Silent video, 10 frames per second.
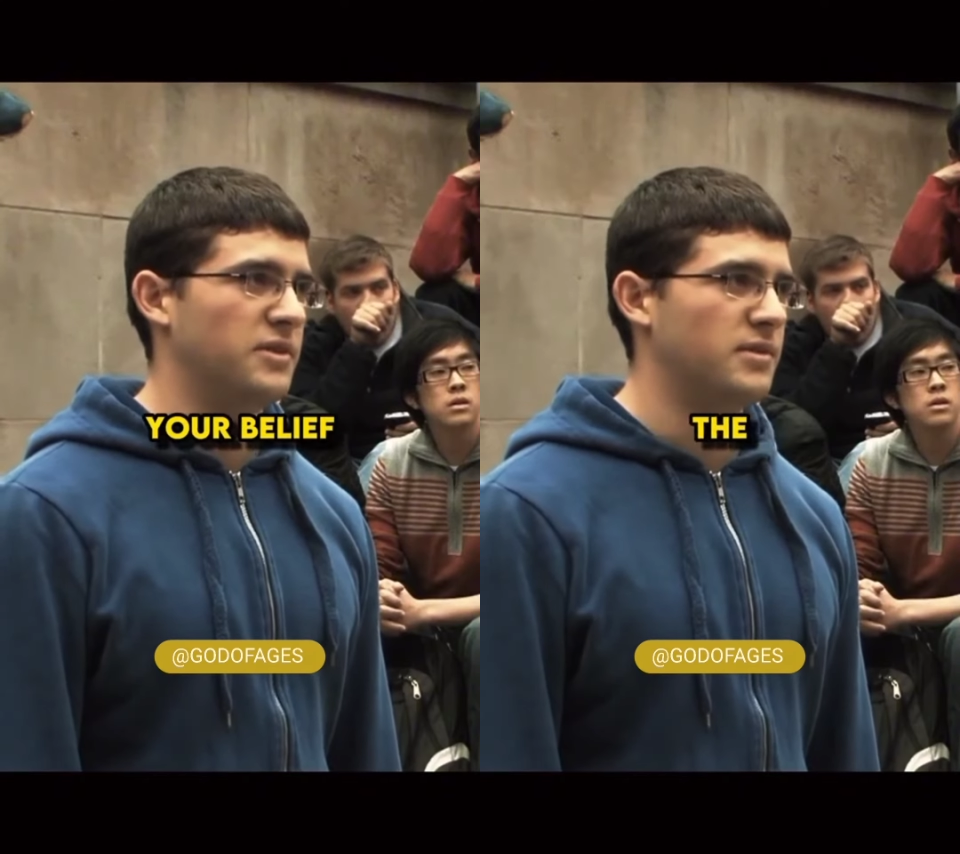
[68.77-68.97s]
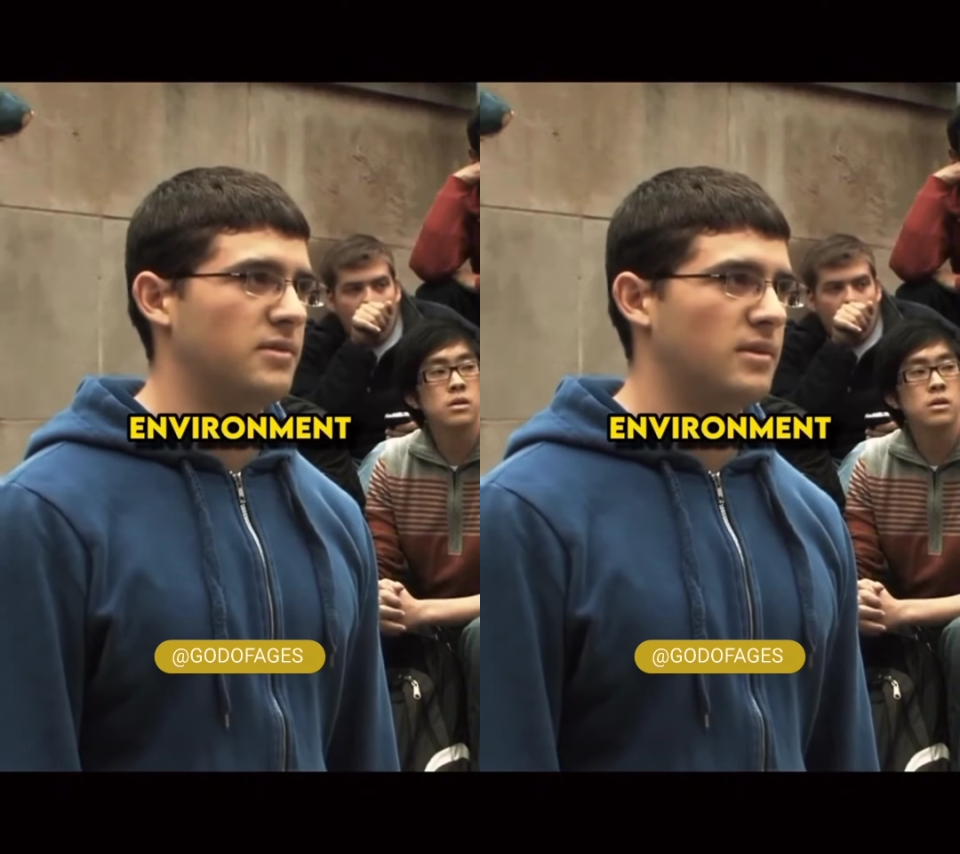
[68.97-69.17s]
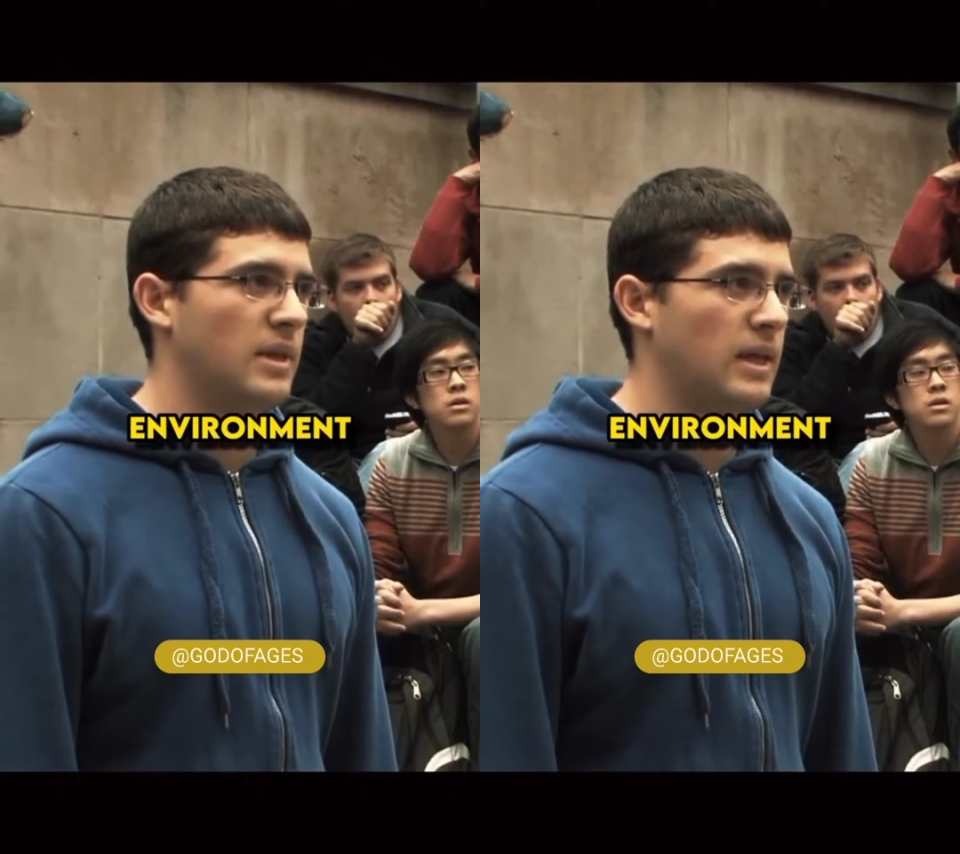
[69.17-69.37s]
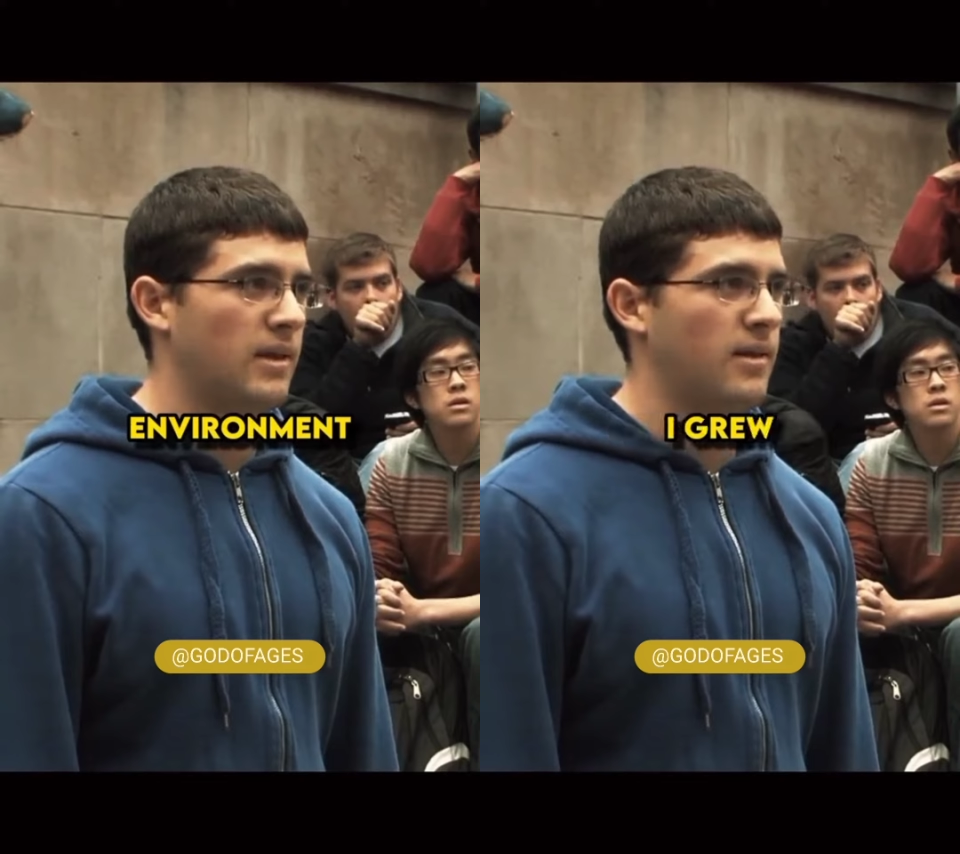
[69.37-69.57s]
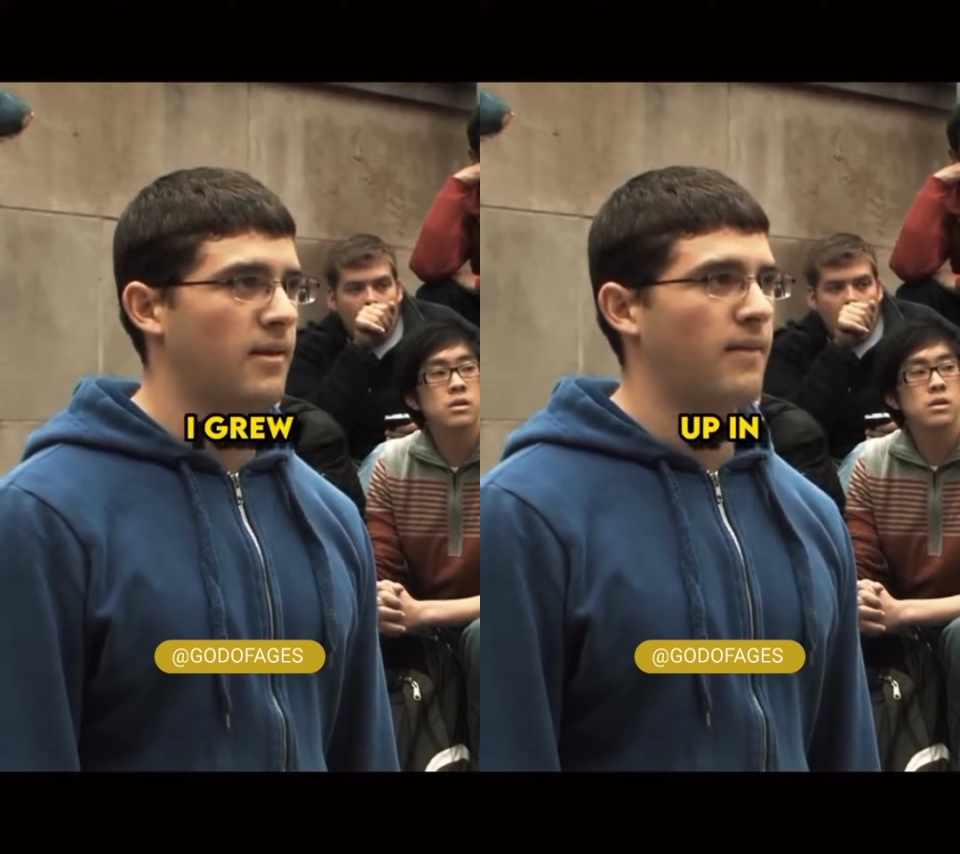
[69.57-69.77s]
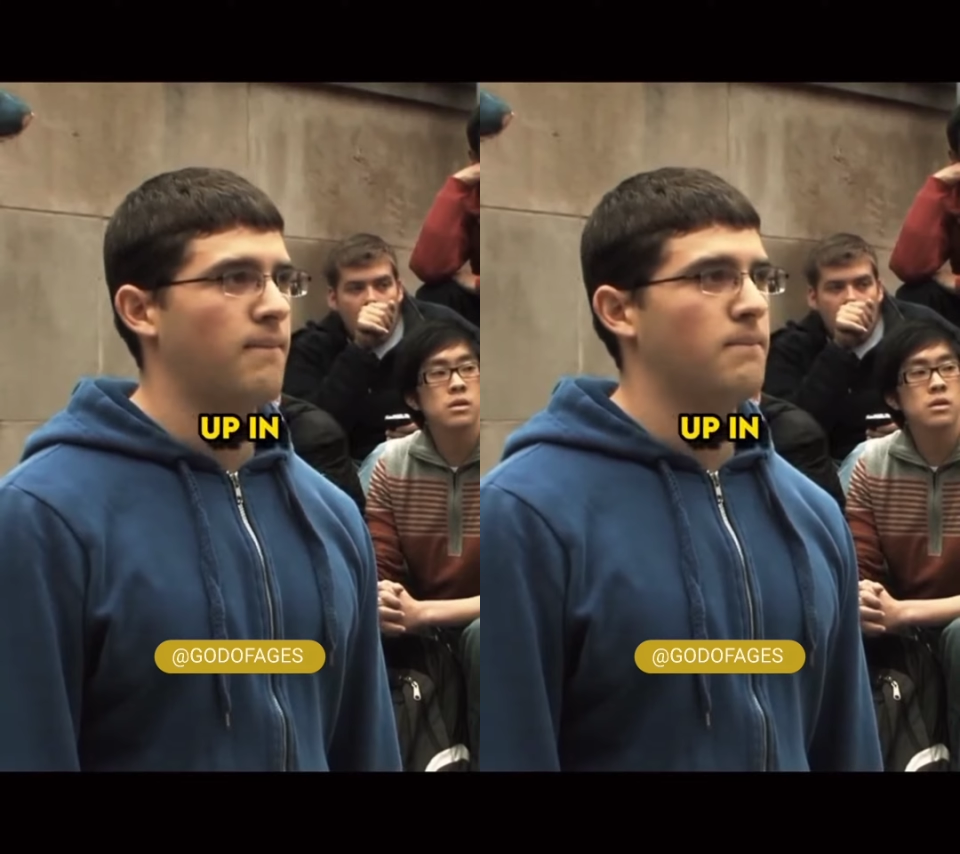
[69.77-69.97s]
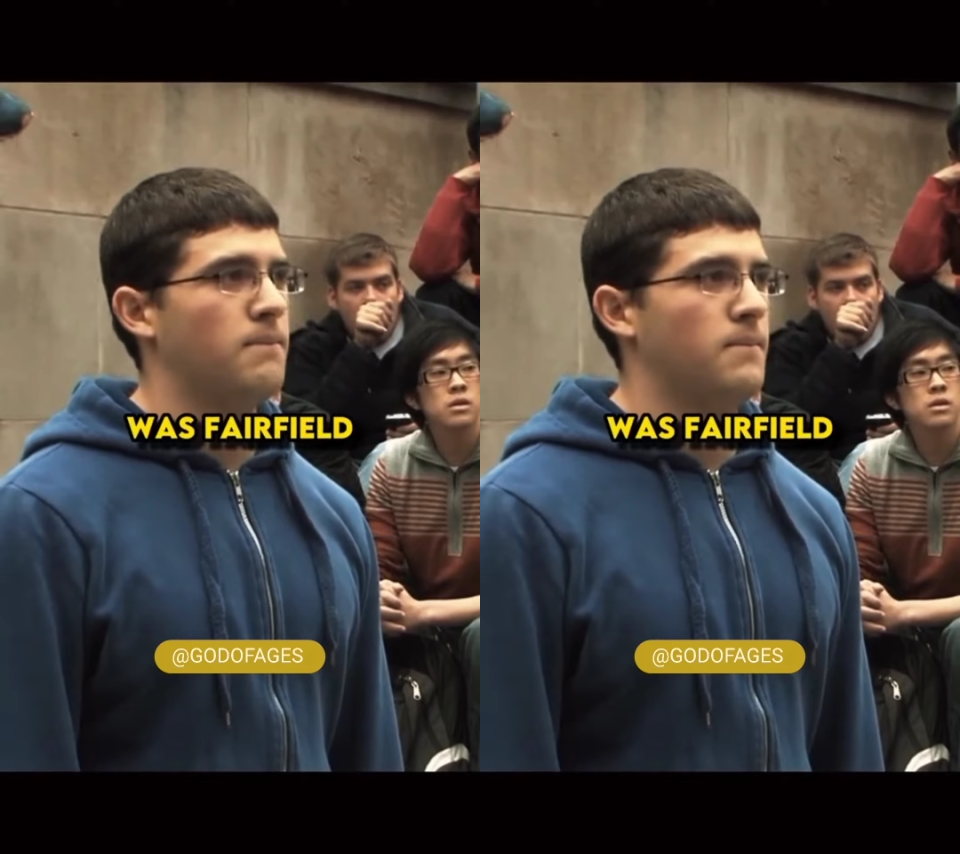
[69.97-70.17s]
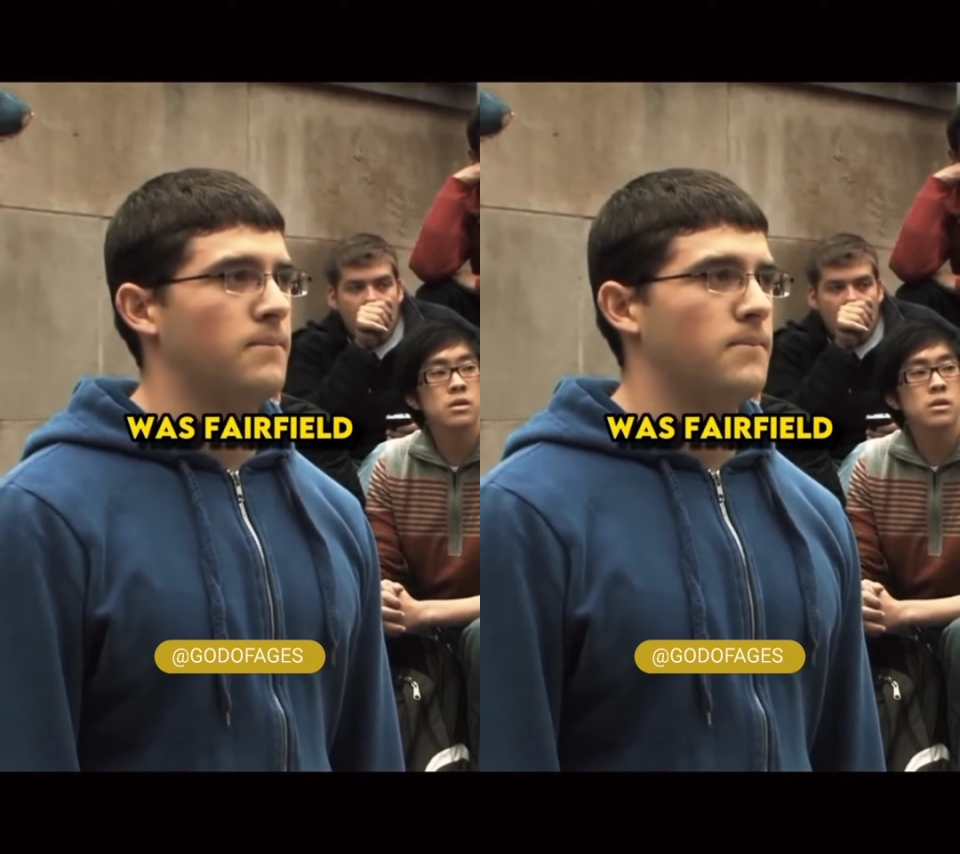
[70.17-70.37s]
The environment I grew up in
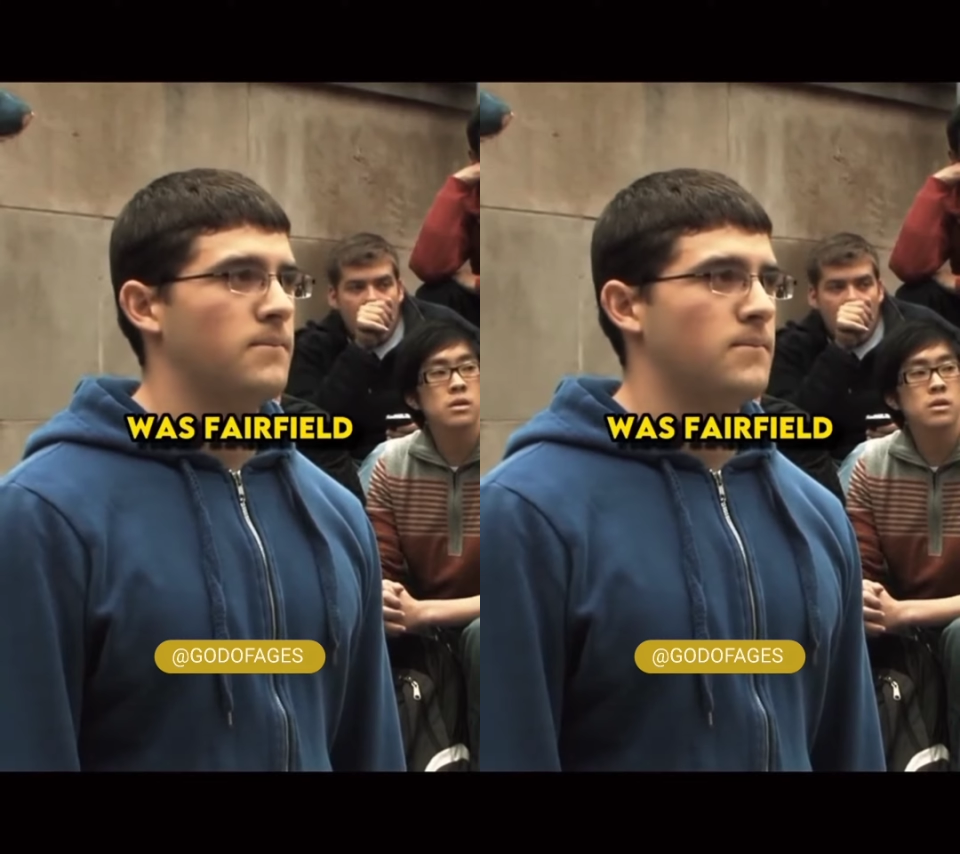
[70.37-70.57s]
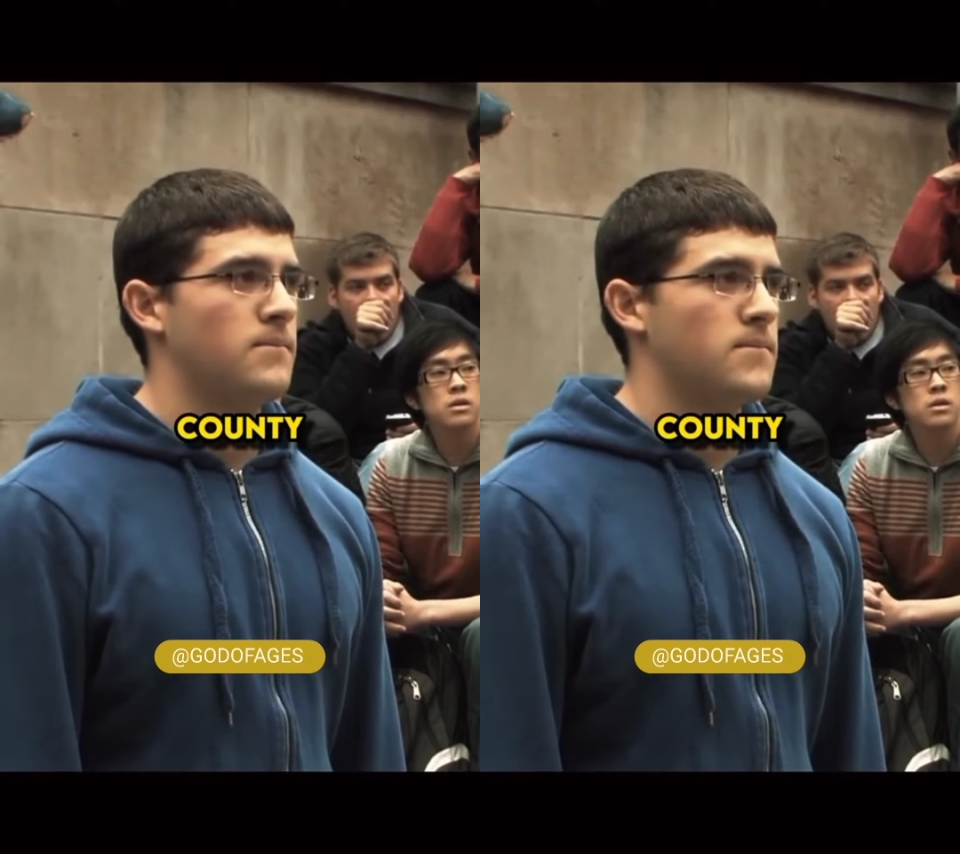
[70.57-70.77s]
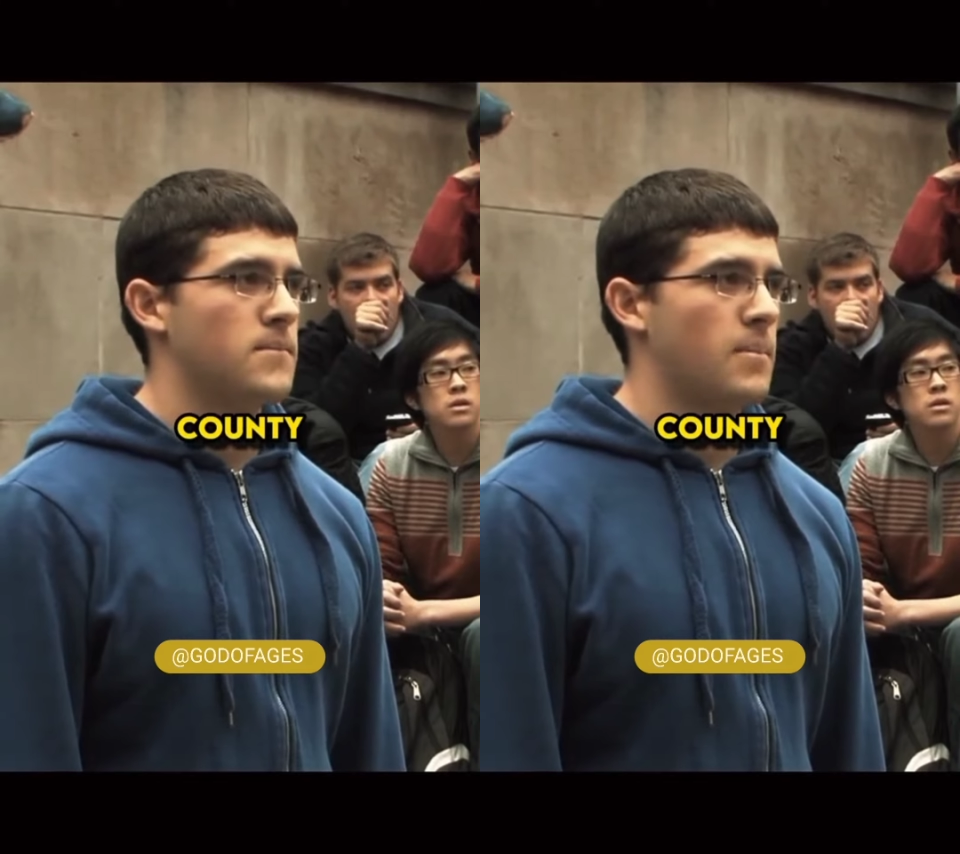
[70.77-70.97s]
was Fairfield County,